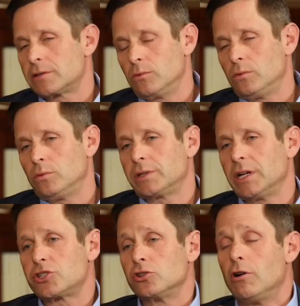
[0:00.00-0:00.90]
So we'll
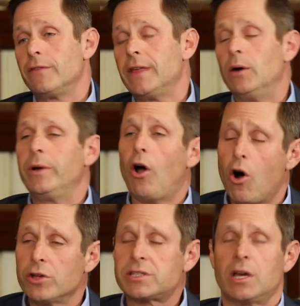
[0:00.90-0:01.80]
touch on all of that. We
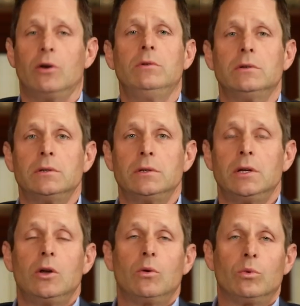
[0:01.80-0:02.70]
also
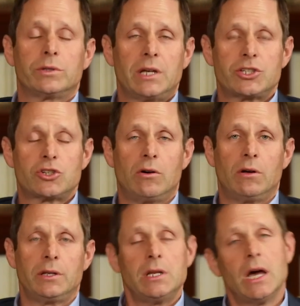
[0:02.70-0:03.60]
we'll touch
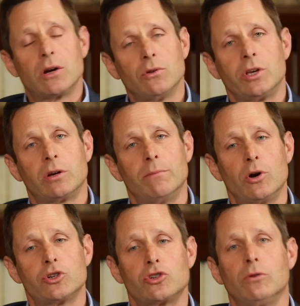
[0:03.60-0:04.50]
on not only
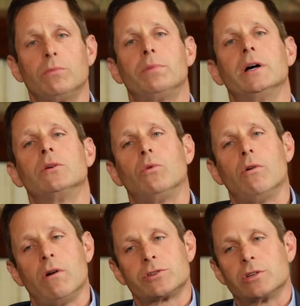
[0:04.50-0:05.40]
commercial, but we'll
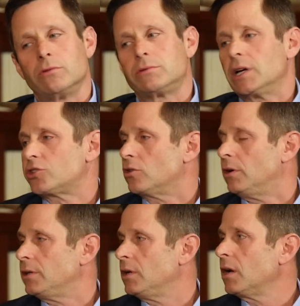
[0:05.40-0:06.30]
also touch
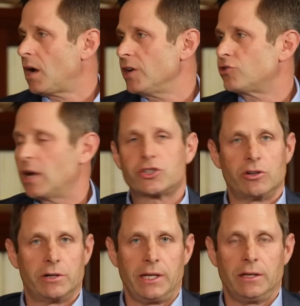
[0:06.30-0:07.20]
on contract
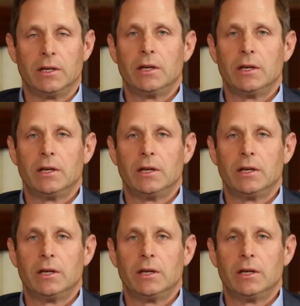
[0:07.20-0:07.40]
surety.